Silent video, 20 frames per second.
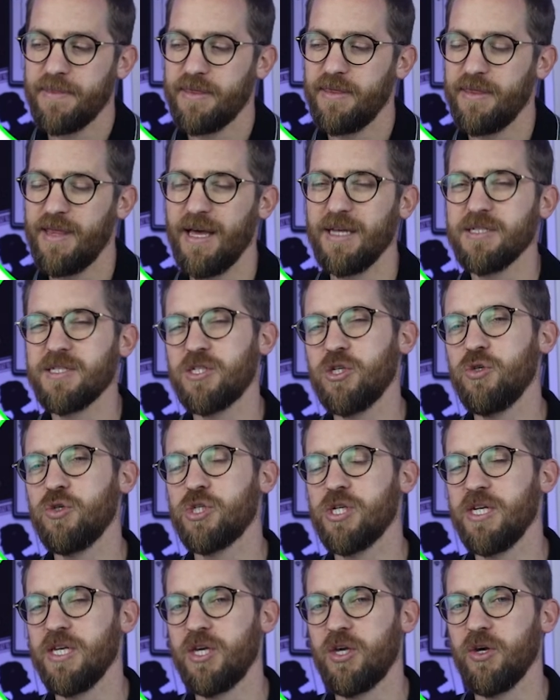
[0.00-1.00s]
That's
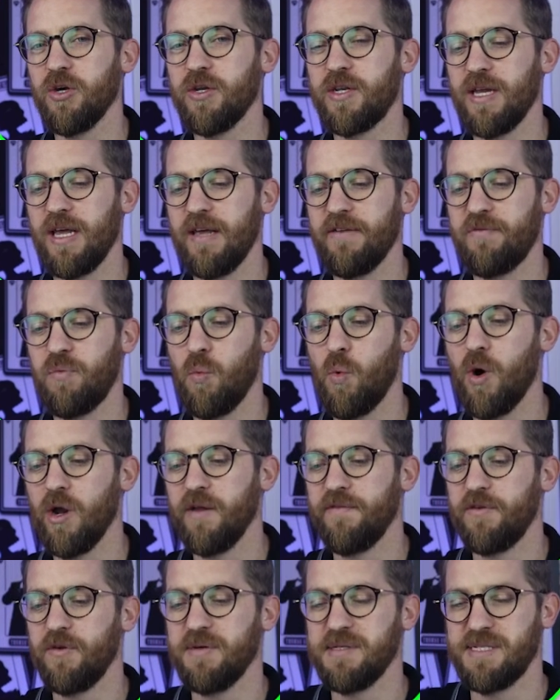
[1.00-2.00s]
usually good if one
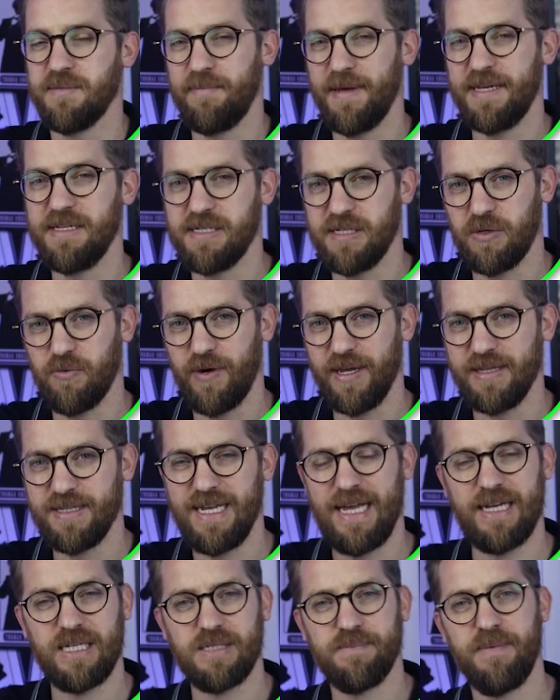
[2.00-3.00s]
of you is a basic rate
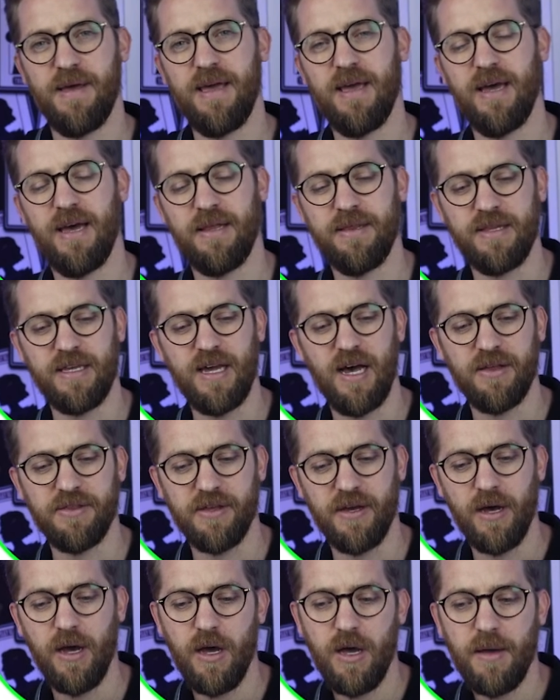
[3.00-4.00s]
taxpayer and the
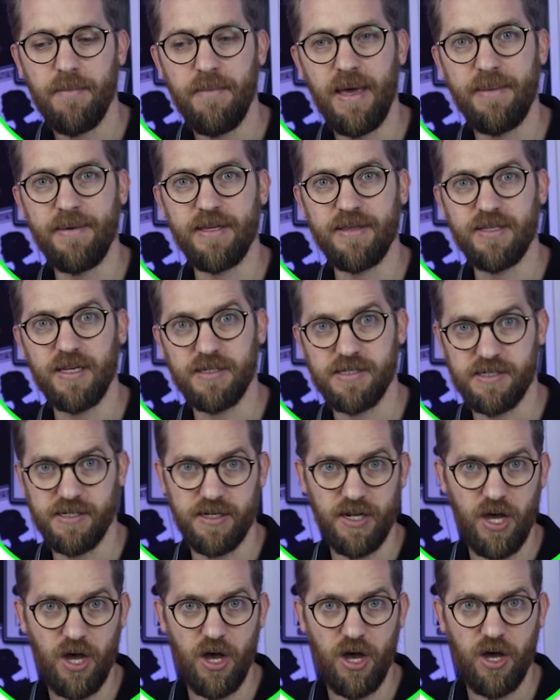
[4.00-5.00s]
other maybe
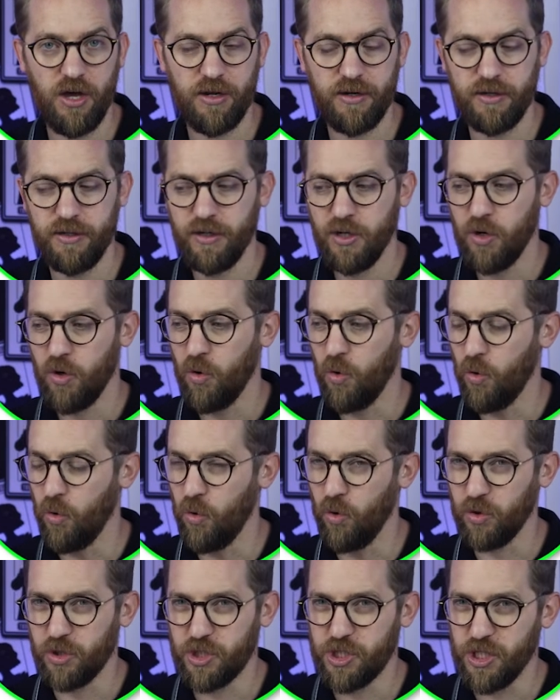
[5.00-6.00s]
doesn't earn
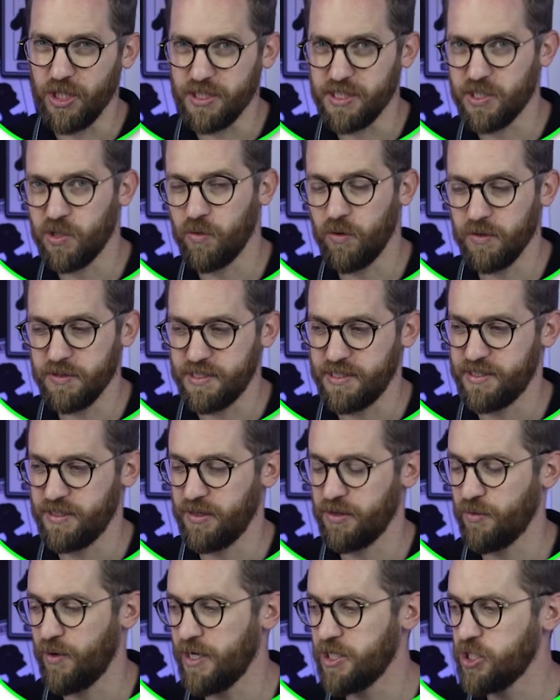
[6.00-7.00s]
or just crosses the
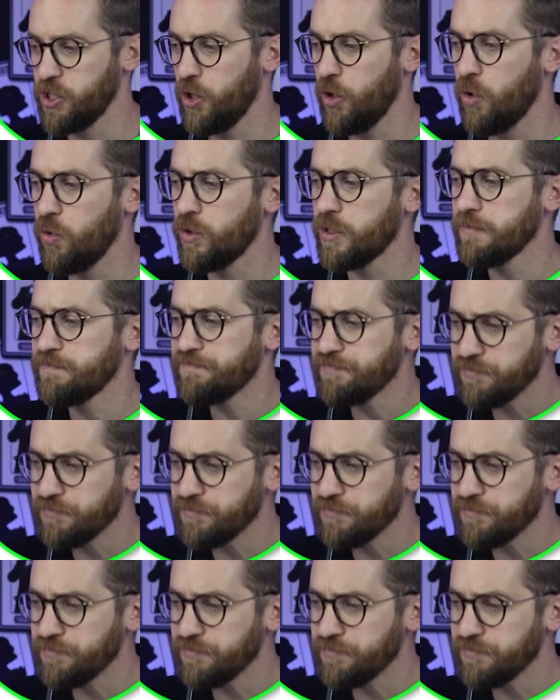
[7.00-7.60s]
threshold.